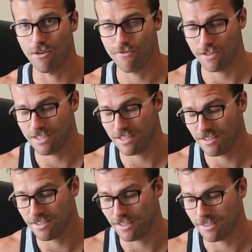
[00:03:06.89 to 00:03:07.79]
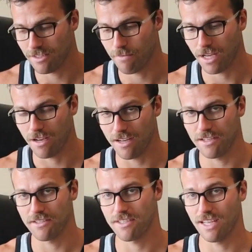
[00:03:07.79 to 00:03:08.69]
for this instance,
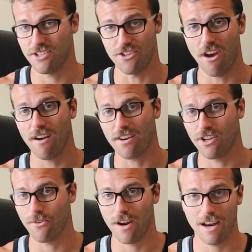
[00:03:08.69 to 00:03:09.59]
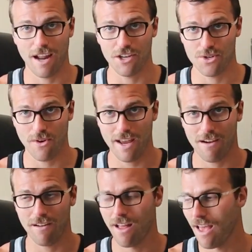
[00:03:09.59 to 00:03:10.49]
because it's dark, you're running on a
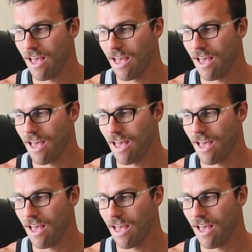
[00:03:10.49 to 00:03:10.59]
trail,